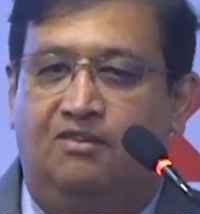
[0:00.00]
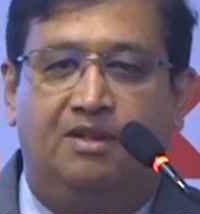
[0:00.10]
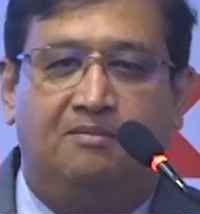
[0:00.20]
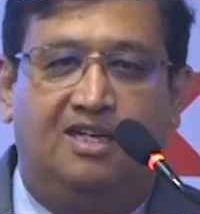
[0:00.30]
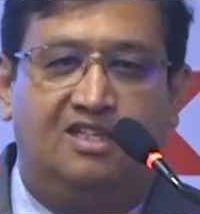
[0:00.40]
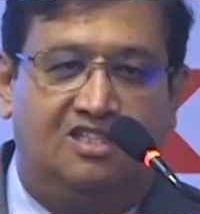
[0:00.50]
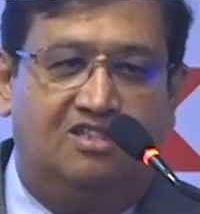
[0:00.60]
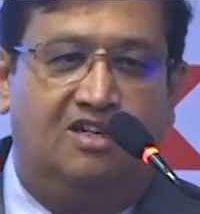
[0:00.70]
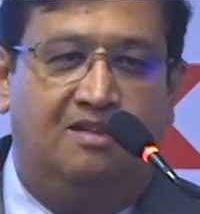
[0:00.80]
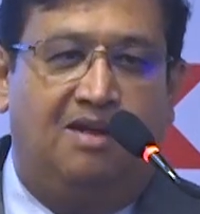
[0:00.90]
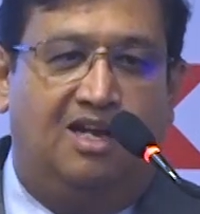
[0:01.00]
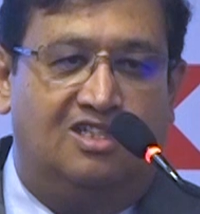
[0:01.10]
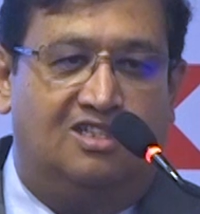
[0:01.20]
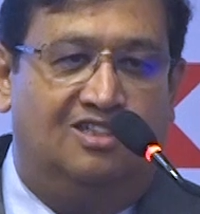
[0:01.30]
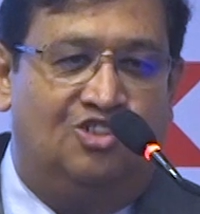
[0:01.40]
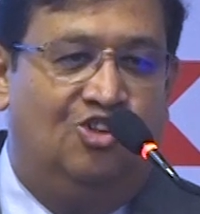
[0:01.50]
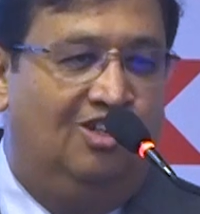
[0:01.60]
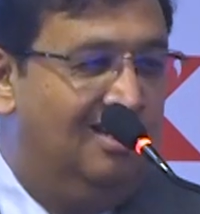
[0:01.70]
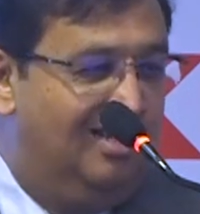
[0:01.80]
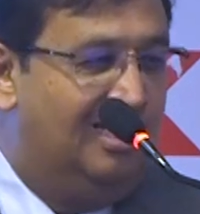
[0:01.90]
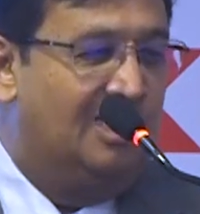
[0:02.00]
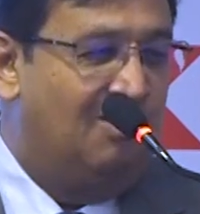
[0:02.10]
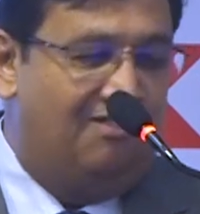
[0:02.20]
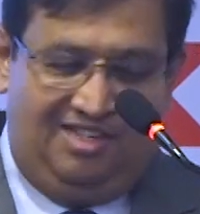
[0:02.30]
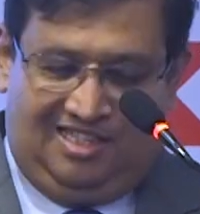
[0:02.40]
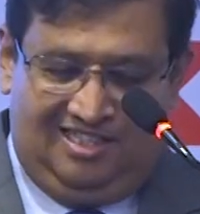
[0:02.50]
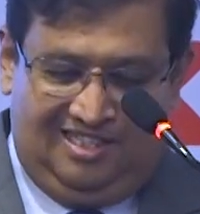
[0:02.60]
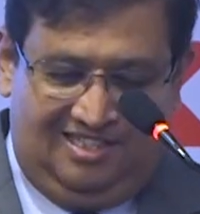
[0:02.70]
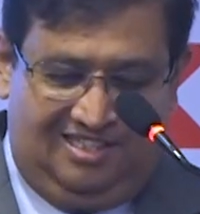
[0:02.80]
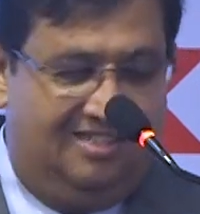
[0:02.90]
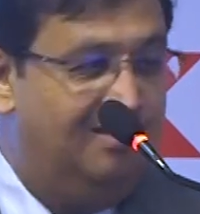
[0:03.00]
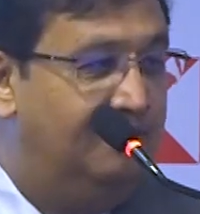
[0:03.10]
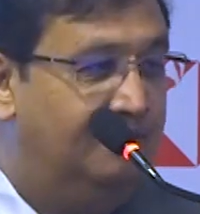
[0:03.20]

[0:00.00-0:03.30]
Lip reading: of them are registered in Maharashtra. So that's why we see this.